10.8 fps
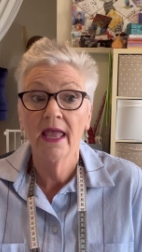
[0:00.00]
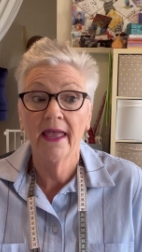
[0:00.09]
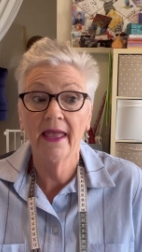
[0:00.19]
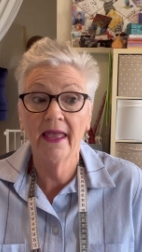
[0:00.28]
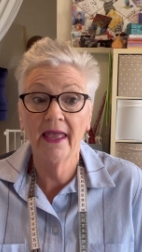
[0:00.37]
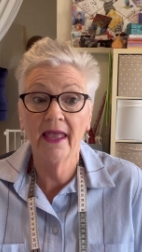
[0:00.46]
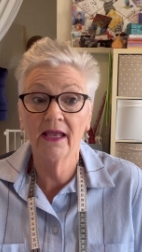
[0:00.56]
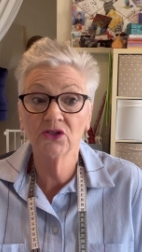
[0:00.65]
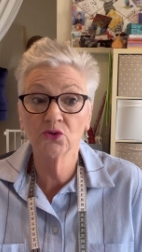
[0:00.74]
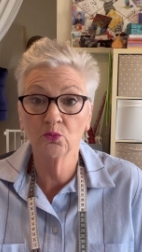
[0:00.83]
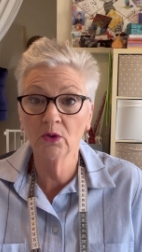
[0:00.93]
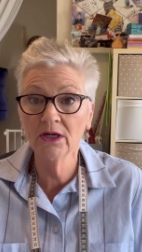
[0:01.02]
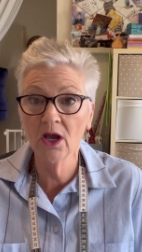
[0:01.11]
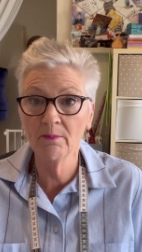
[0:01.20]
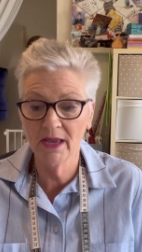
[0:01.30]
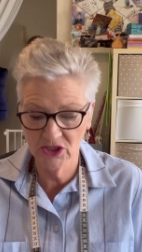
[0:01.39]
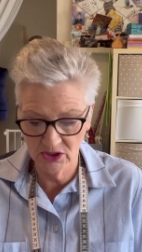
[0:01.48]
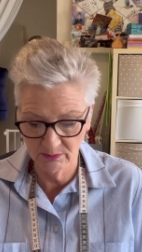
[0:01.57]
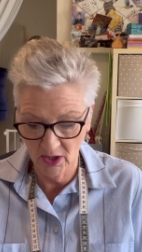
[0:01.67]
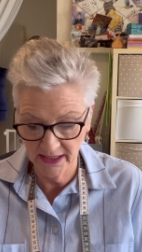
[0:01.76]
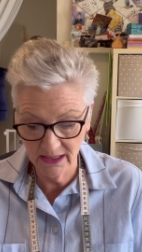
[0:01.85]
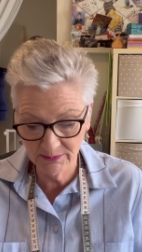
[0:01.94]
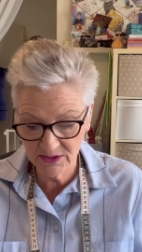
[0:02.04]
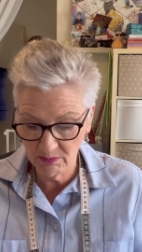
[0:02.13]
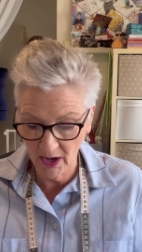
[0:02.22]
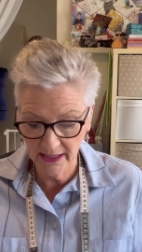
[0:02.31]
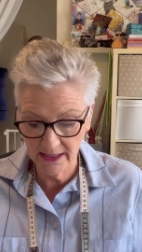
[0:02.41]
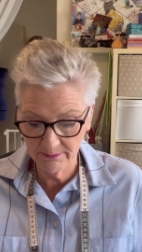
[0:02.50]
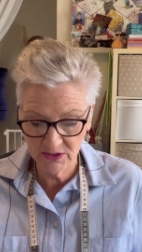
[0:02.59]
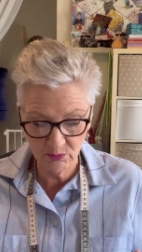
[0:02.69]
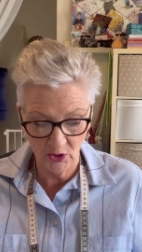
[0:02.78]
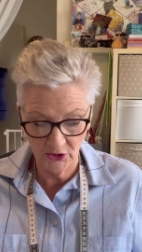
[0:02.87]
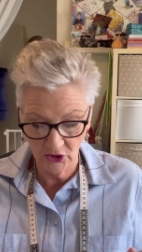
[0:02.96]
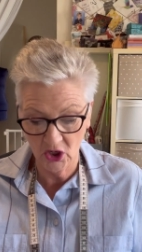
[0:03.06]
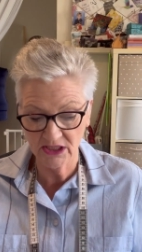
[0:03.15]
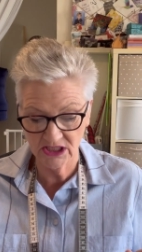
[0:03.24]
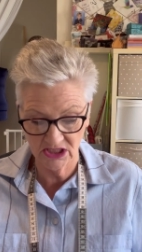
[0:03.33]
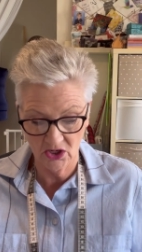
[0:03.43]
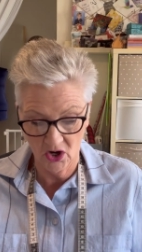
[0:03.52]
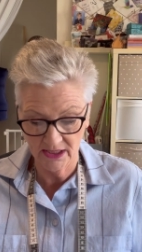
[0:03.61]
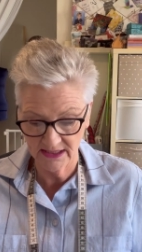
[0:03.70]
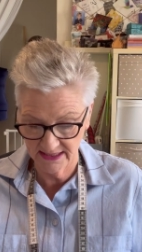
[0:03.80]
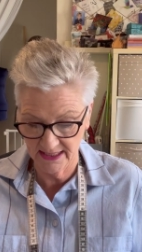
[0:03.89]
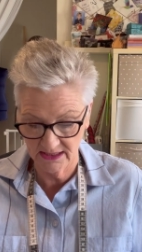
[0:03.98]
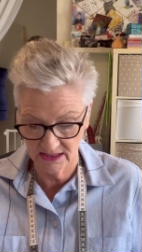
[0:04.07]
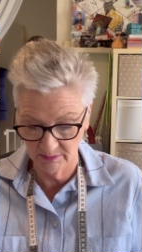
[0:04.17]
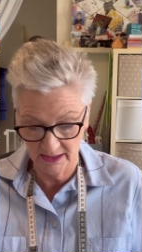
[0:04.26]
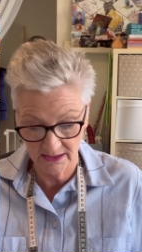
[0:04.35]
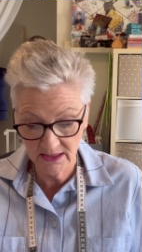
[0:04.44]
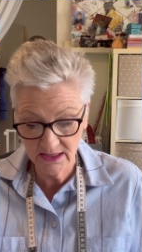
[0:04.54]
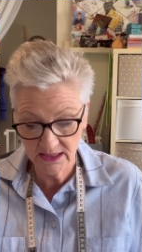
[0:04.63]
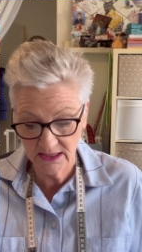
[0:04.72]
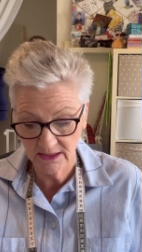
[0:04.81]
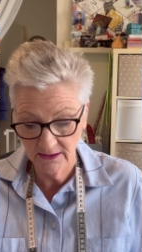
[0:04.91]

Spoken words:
And when I measured my hips were 99 centimetres.